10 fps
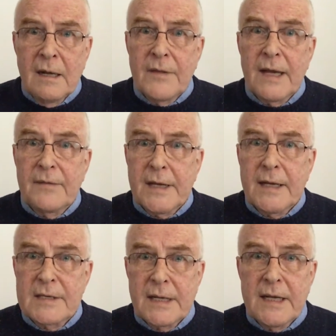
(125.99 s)
that
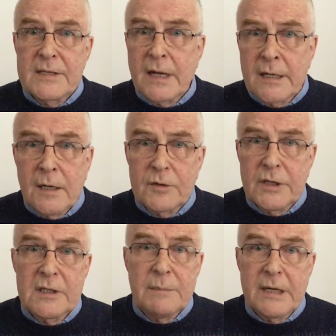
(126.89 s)
theirs is a
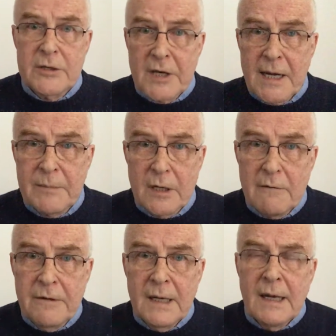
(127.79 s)
culture to be ashamed
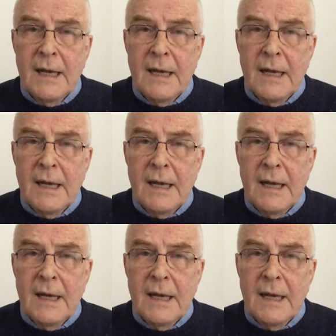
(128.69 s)
of,